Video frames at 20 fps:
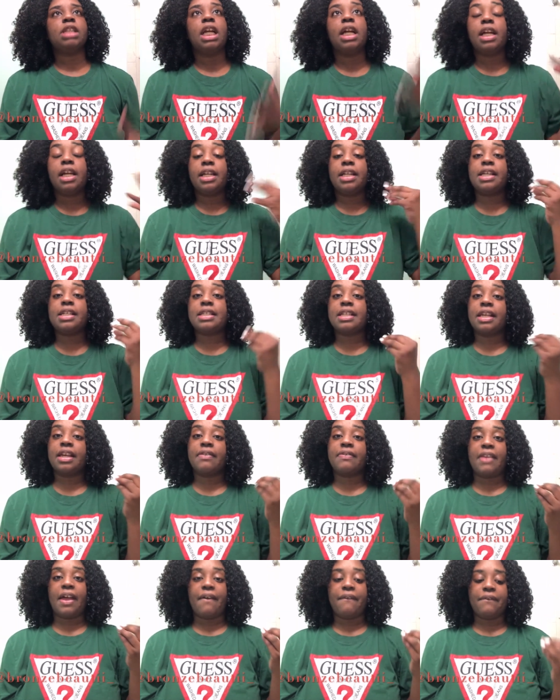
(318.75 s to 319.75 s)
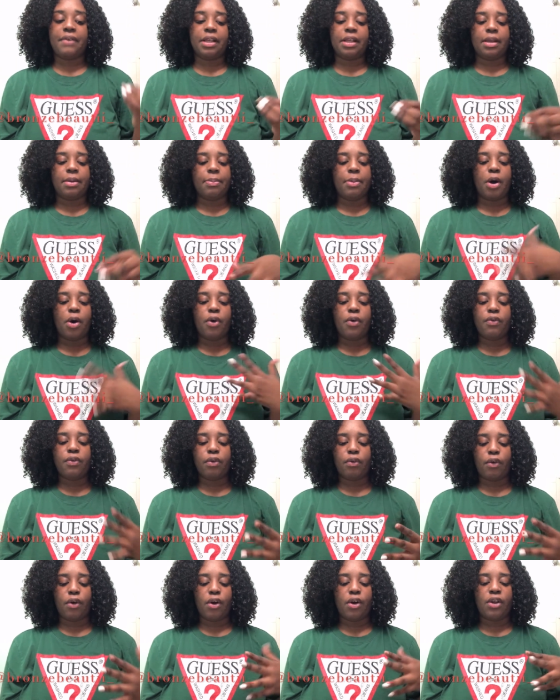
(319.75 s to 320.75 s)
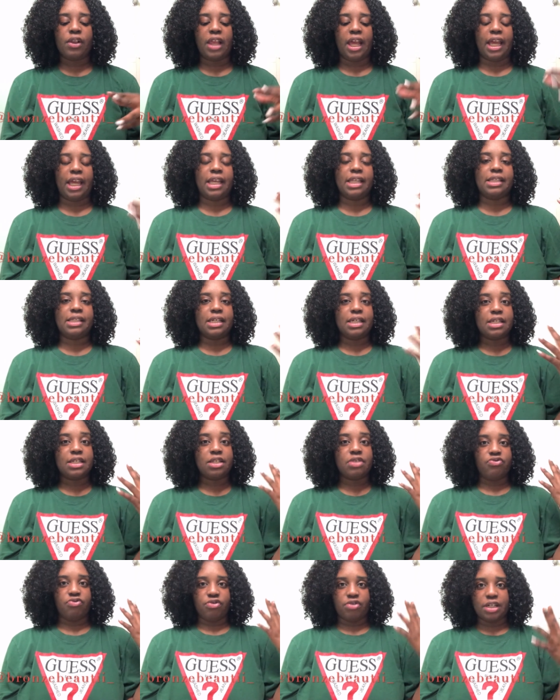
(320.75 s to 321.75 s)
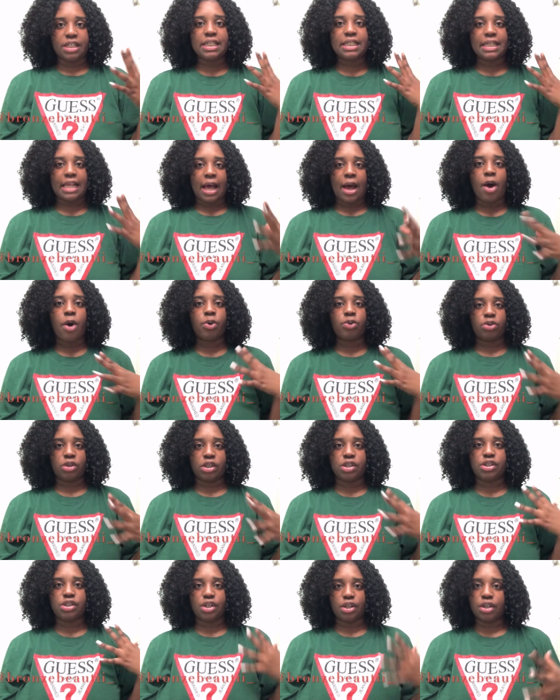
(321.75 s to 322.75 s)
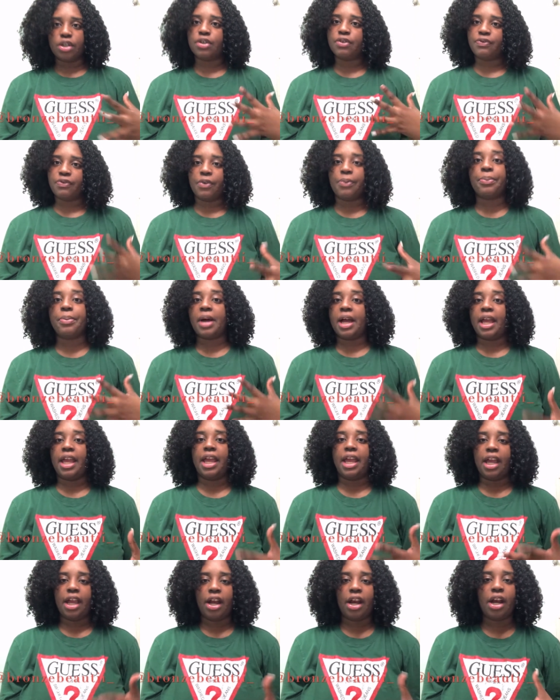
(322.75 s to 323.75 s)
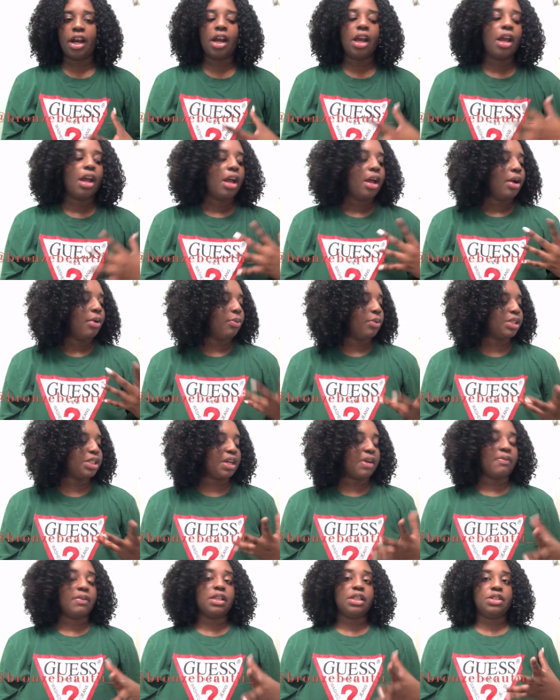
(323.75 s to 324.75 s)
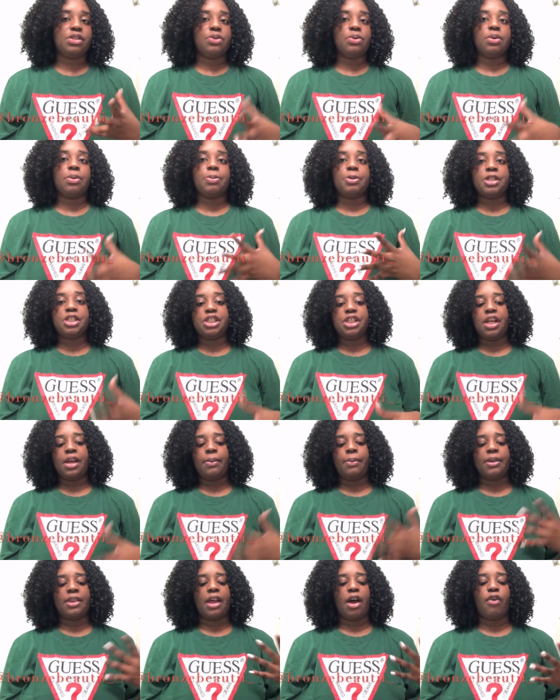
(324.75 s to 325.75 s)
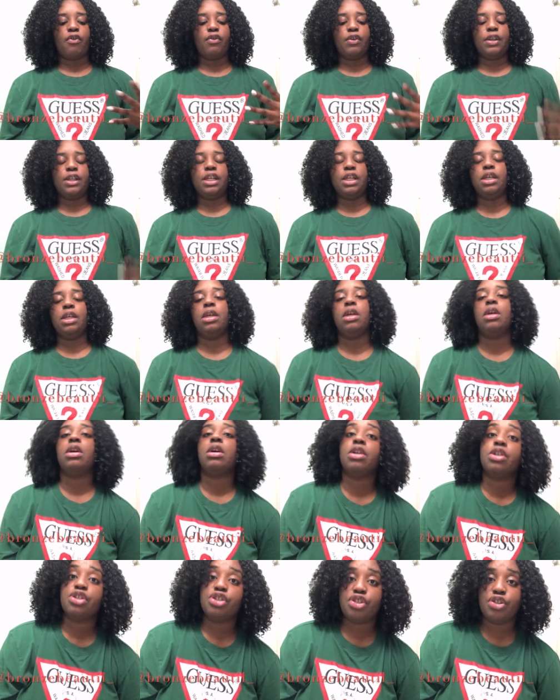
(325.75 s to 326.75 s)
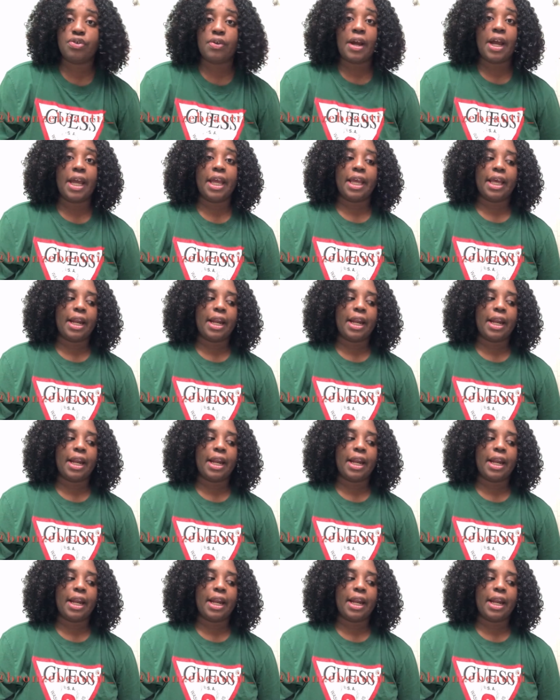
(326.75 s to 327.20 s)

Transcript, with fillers: it doesn't give that feeling. But overall, like it does rinse out the dirt from my hair, which I really do appreciate without really drying it